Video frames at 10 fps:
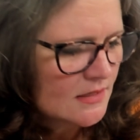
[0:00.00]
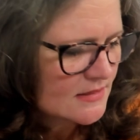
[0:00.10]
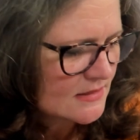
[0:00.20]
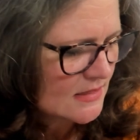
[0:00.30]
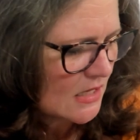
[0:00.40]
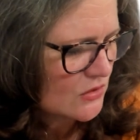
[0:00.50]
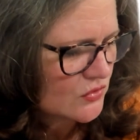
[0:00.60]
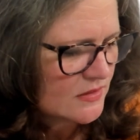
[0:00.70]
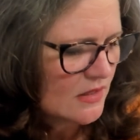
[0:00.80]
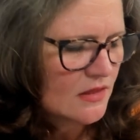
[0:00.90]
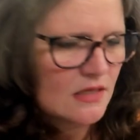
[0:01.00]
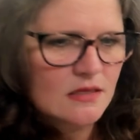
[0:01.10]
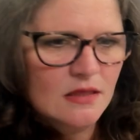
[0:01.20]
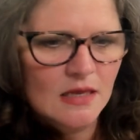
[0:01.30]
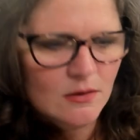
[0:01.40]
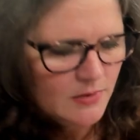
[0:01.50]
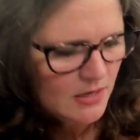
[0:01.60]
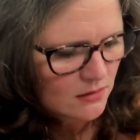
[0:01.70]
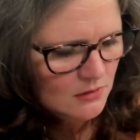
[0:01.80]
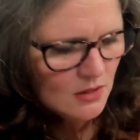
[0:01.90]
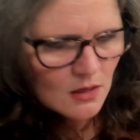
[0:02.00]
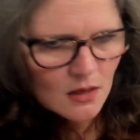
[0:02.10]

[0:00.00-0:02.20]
This is an interesting thing to think about.